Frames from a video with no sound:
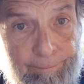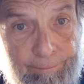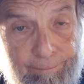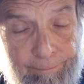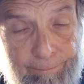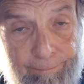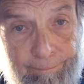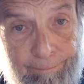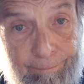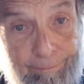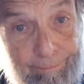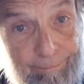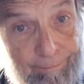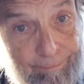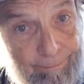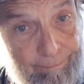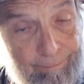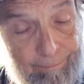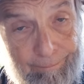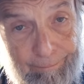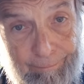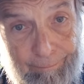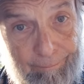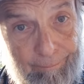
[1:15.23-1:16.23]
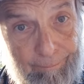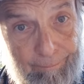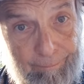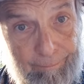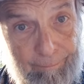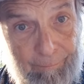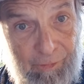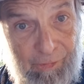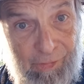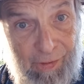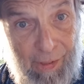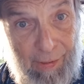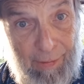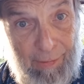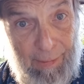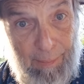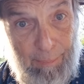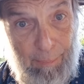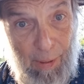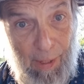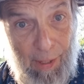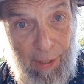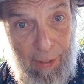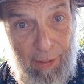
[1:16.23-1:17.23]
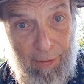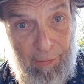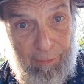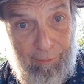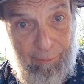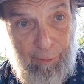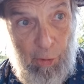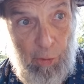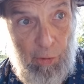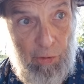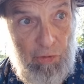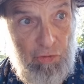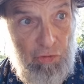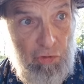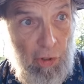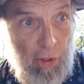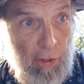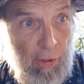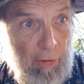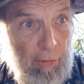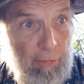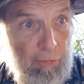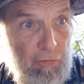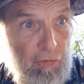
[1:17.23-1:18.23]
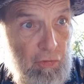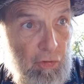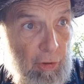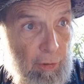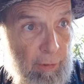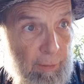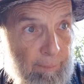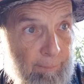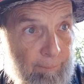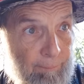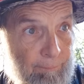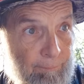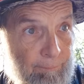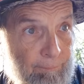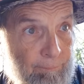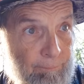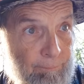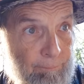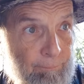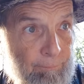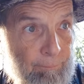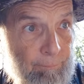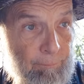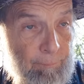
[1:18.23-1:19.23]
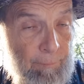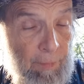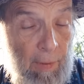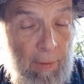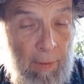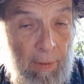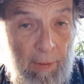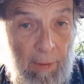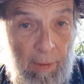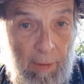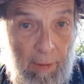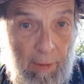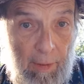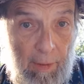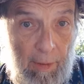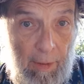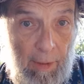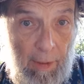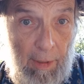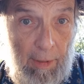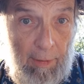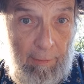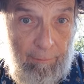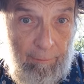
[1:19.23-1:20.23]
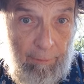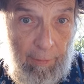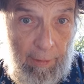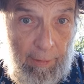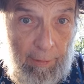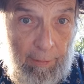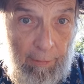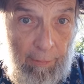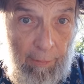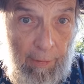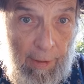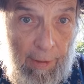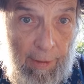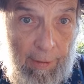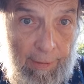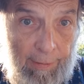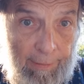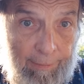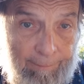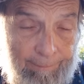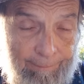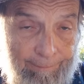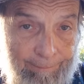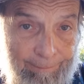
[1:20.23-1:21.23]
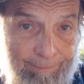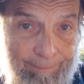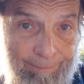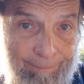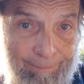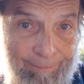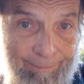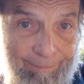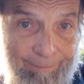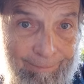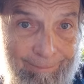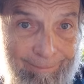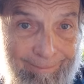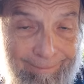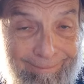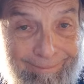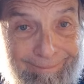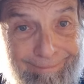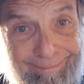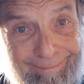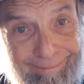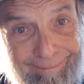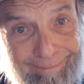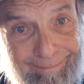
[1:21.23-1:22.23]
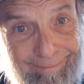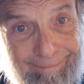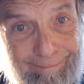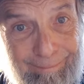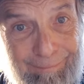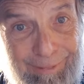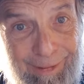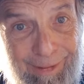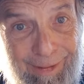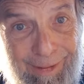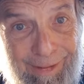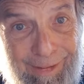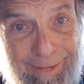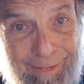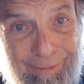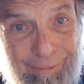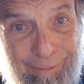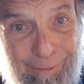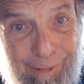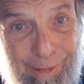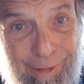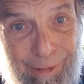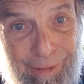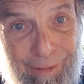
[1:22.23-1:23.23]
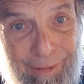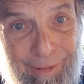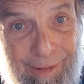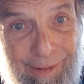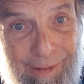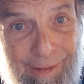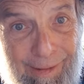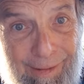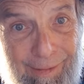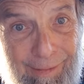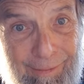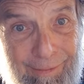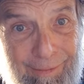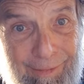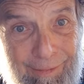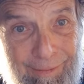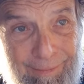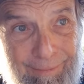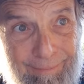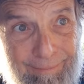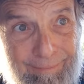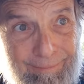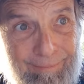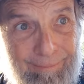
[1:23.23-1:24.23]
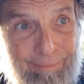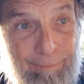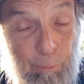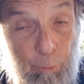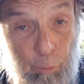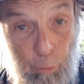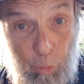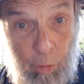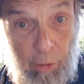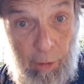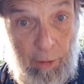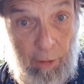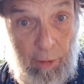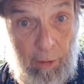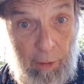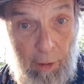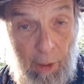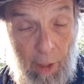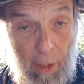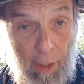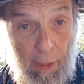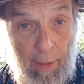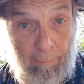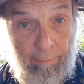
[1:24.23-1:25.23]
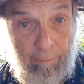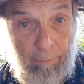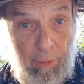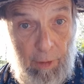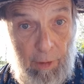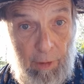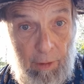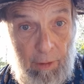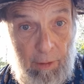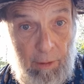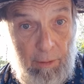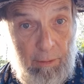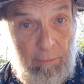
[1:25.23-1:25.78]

Yeah. Sandy Pass, very challenging. Eight Finger Eddie. Plain worn out. What a life, huh?